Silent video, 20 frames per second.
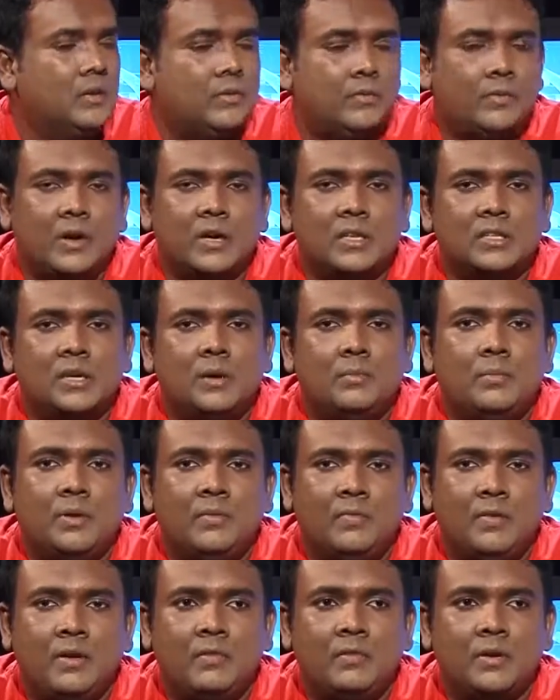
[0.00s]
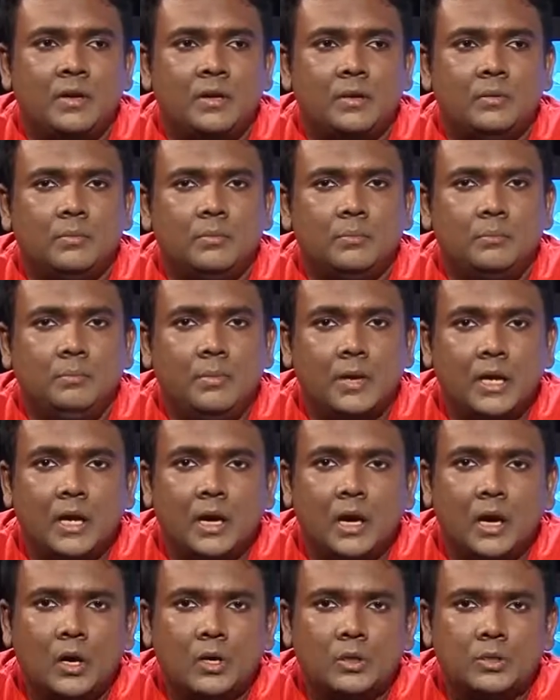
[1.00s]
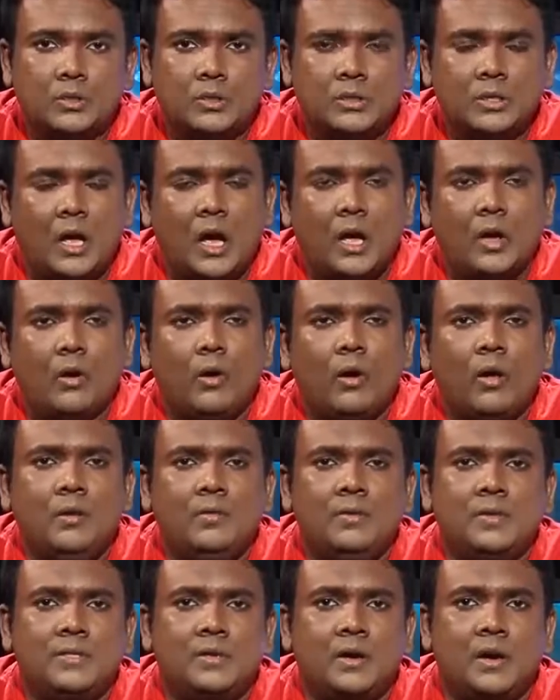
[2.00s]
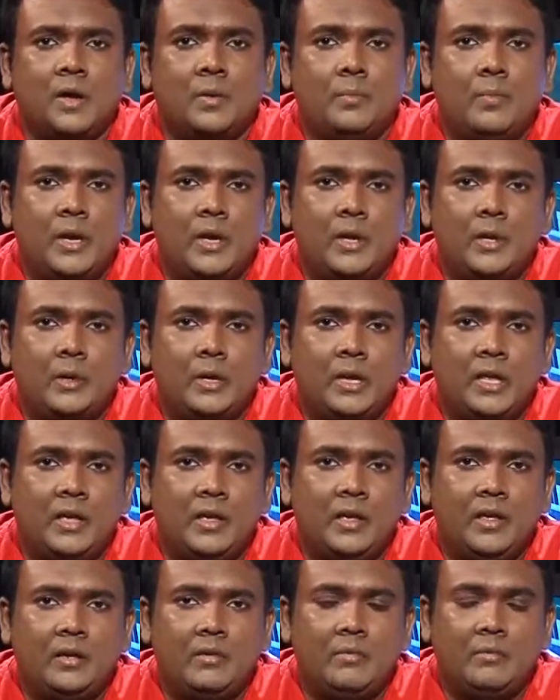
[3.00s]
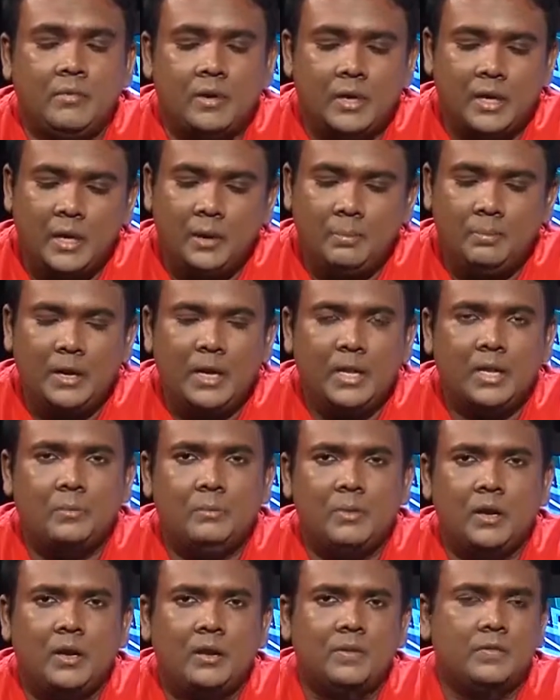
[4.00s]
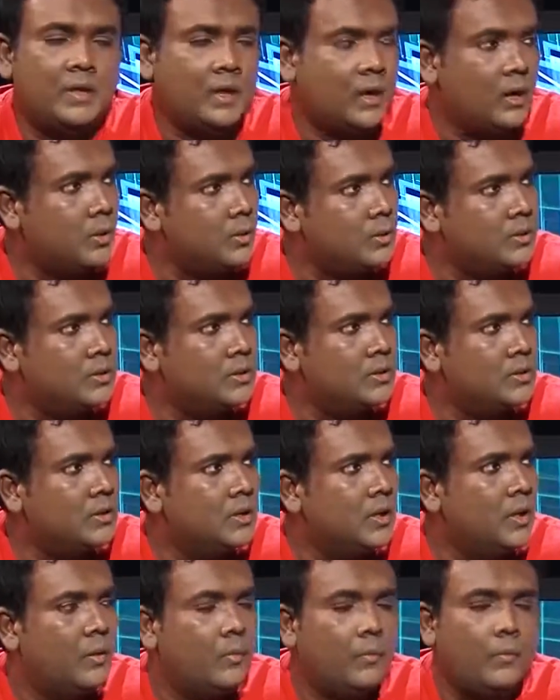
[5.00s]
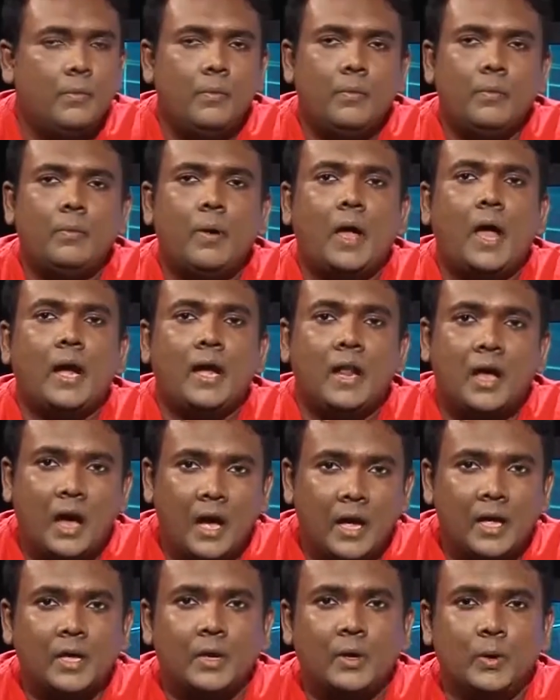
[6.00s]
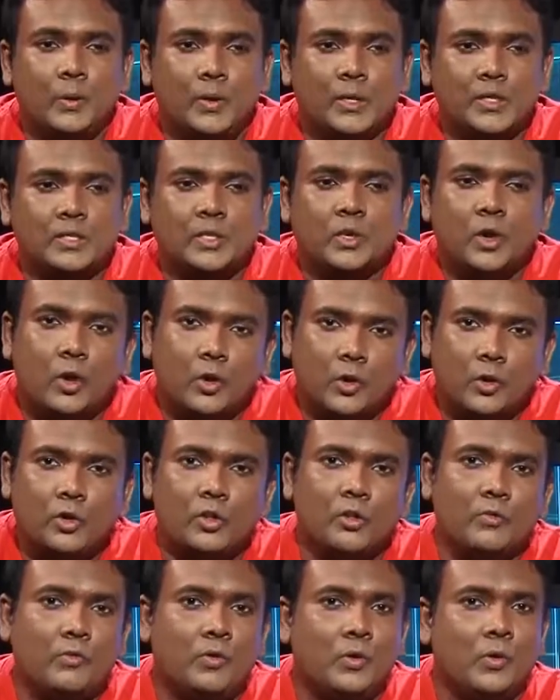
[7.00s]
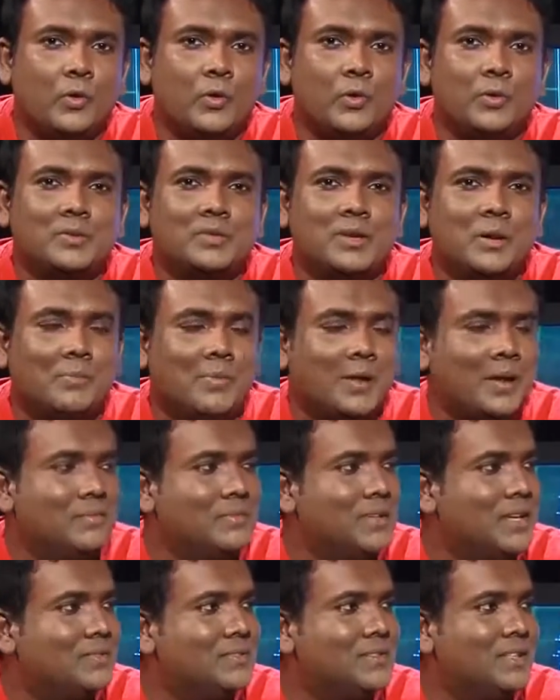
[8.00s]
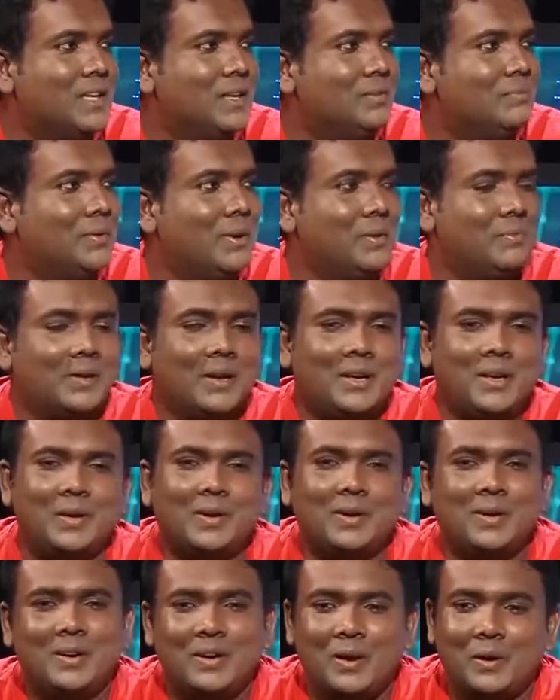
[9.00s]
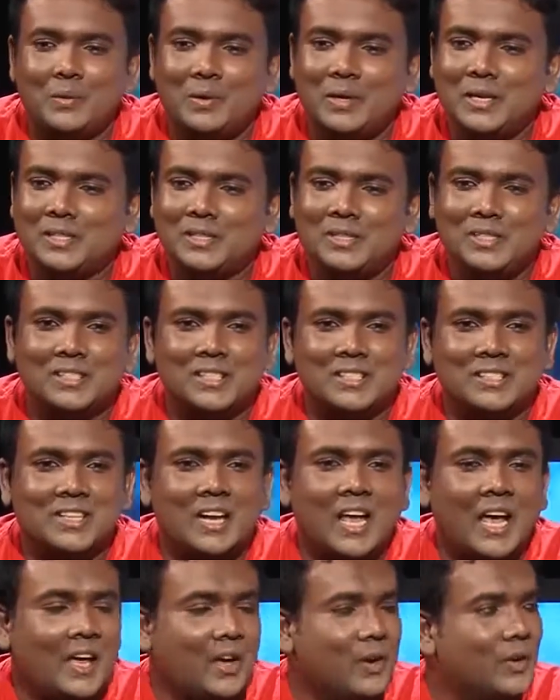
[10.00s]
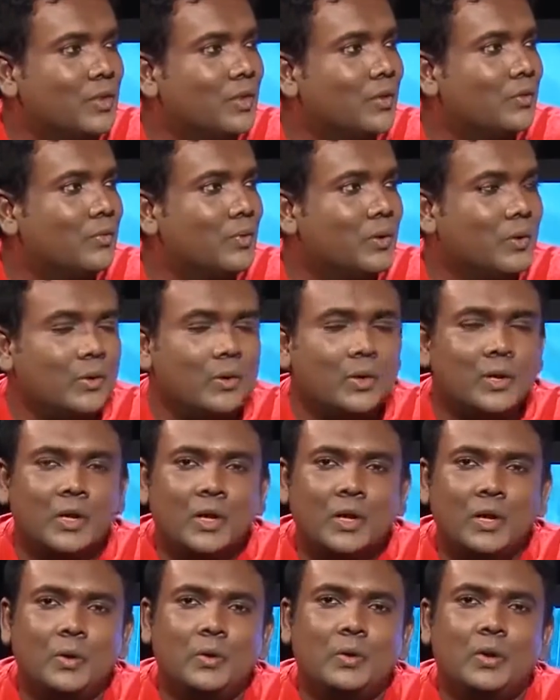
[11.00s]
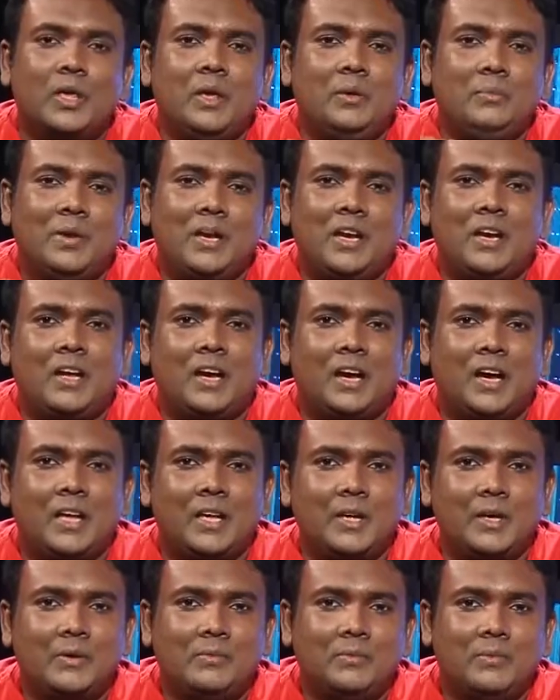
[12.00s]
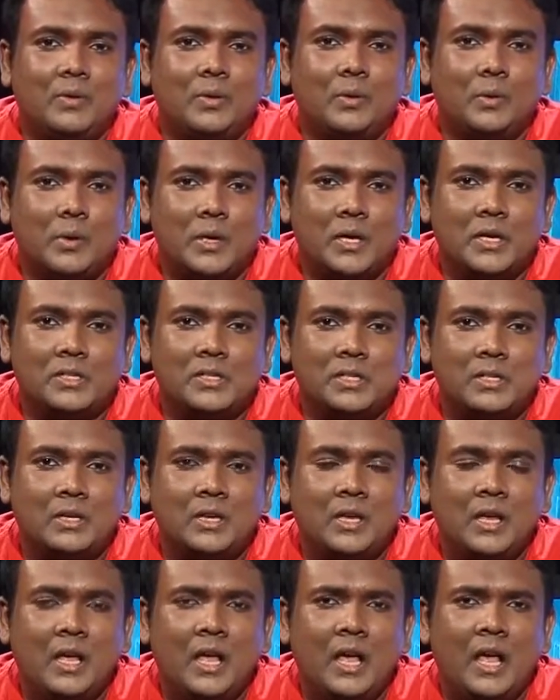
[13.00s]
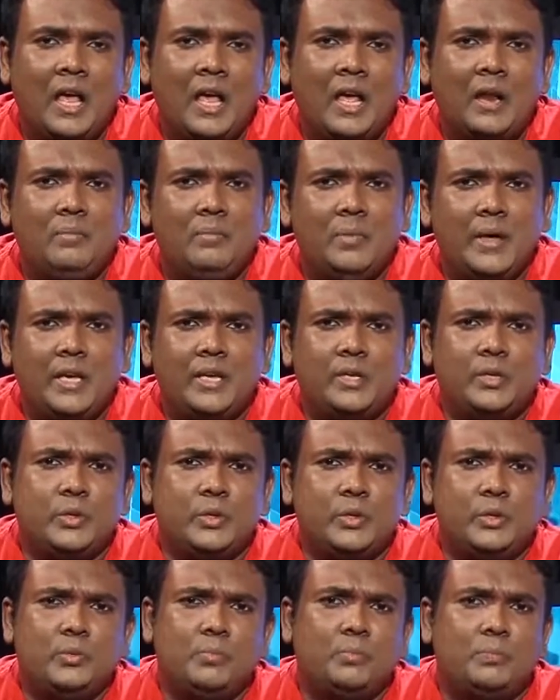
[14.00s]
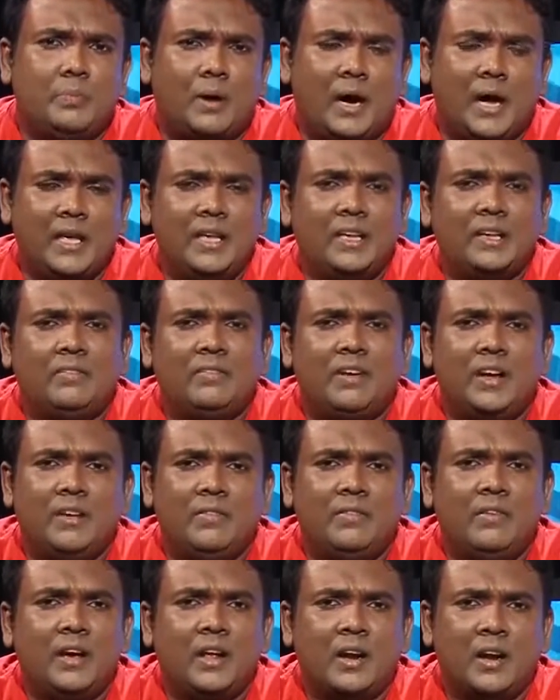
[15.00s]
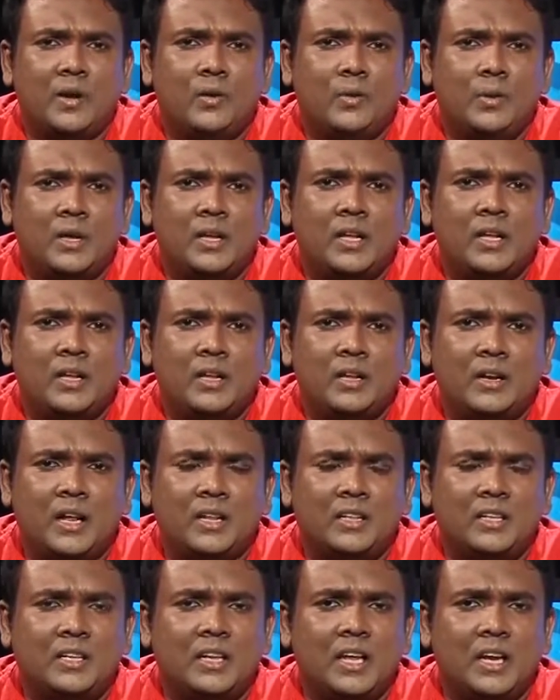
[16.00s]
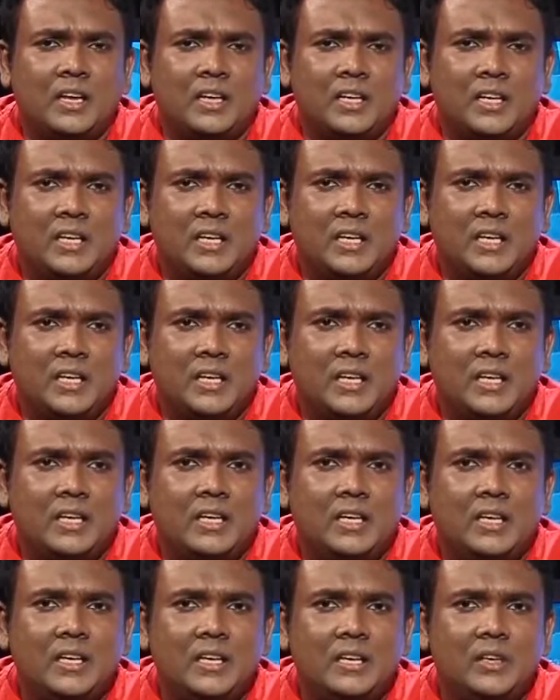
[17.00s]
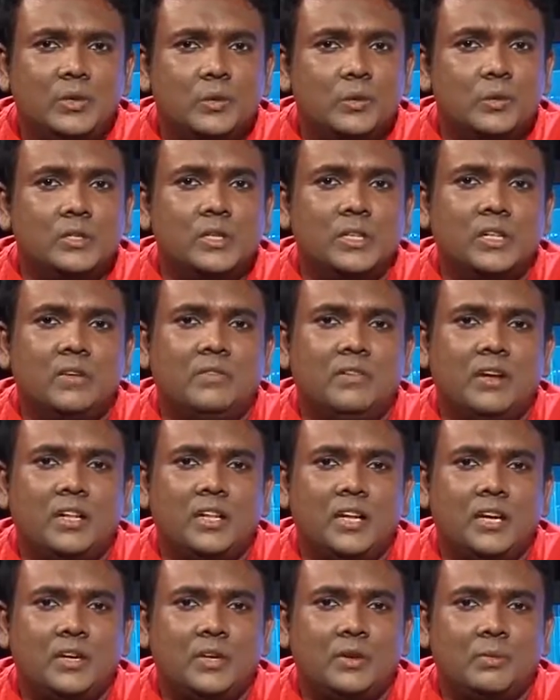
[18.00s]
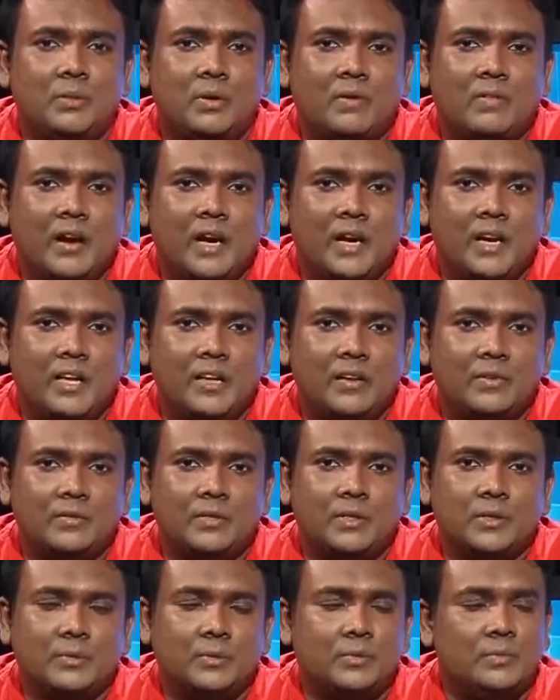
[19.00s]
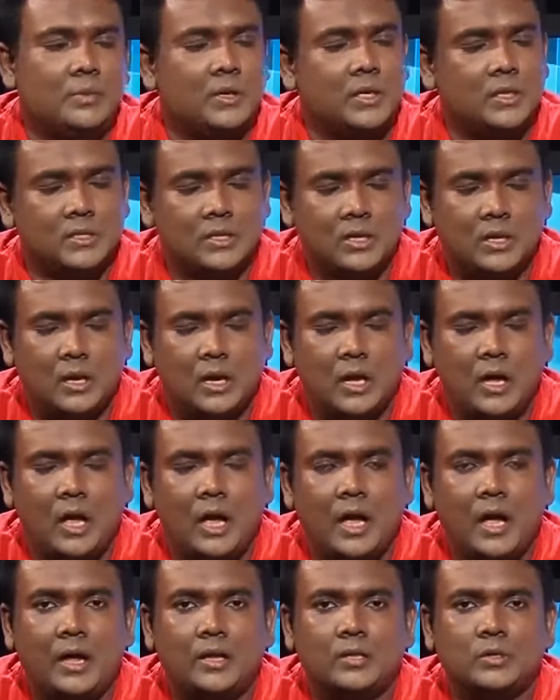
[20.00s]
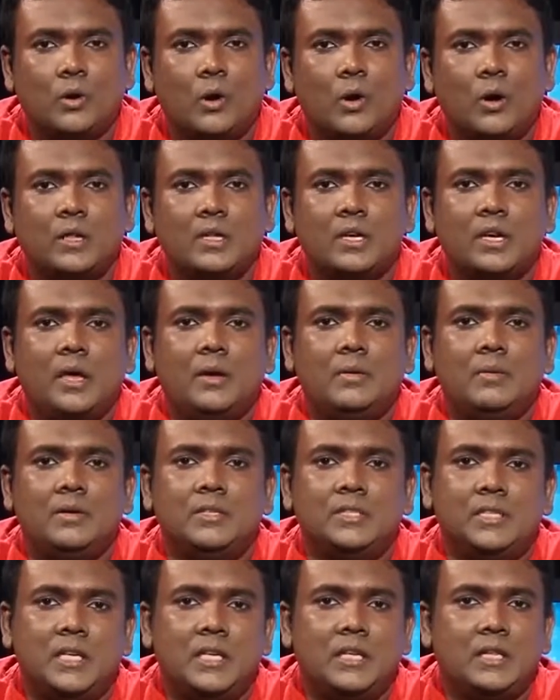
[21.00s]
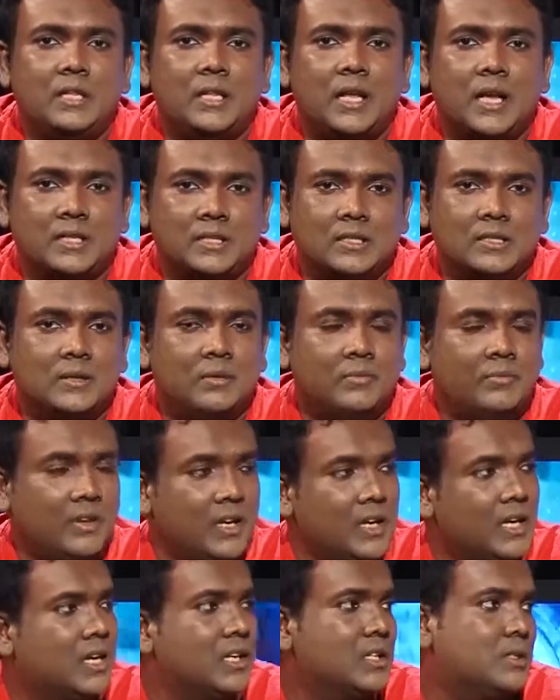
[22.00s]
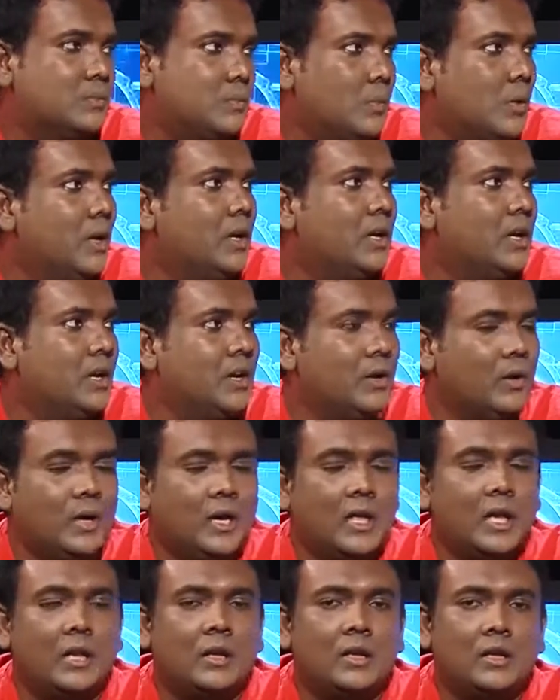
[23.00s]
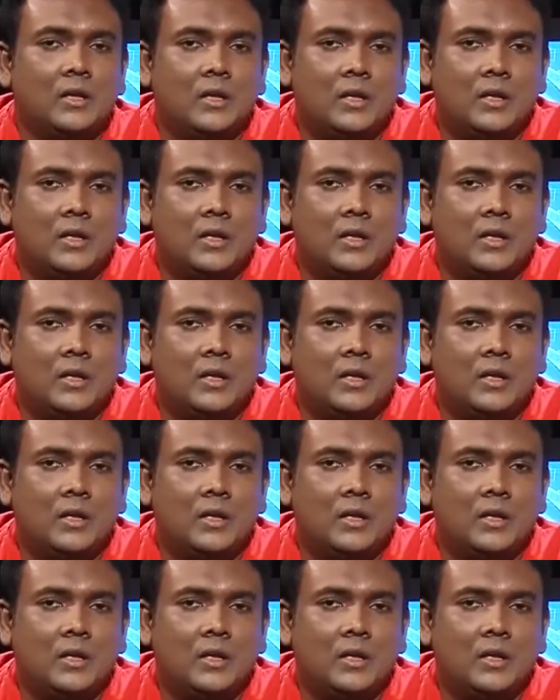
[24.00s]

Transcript: For example, if you have a bigger house, I always recommend you keep it in the middle of the house at a higher location, not on the floor. Sometimes I've seen people, router is just lying on the floor. No, keep it at a higher location and make sure you buy a Wi-Fi router rather than using the one that your provider gives you, because as all the time I've seen that's the weakest point in your link,